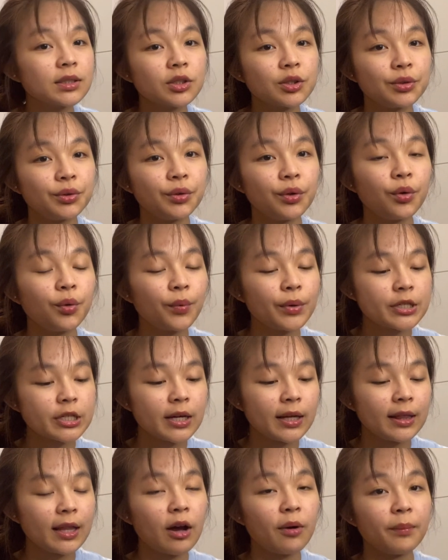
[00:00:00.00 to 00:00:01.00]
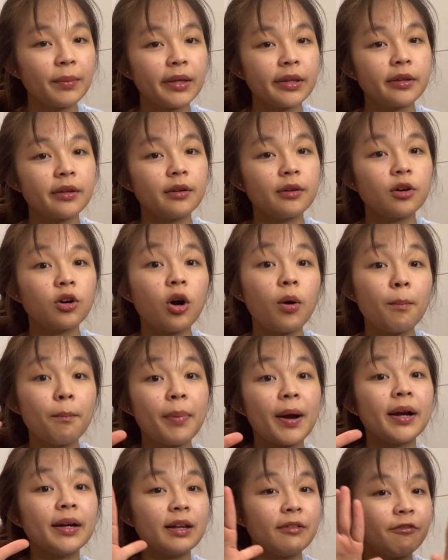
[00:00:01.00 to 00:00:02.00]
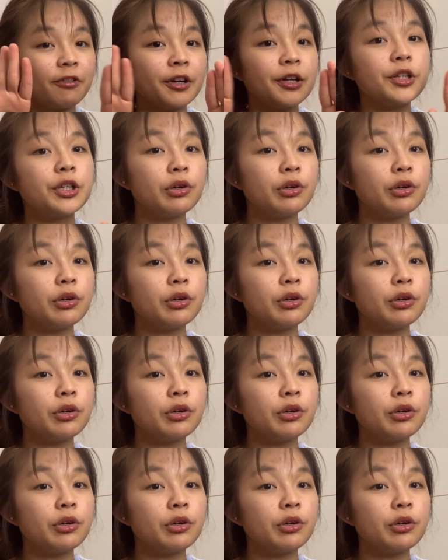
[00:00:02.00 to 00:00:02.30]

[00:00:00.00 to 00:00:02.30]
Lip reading: tool which allowed me to compare different